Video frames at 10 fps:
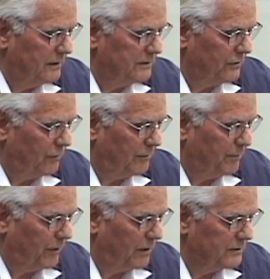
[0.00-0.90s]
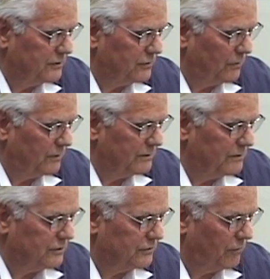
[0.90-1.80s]
as though a broadsword
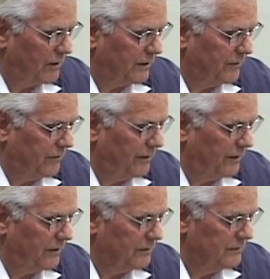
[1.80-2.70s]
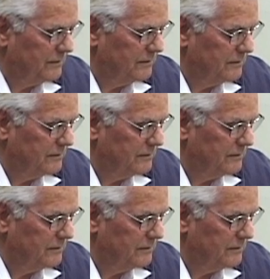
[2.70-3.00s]
struck it there.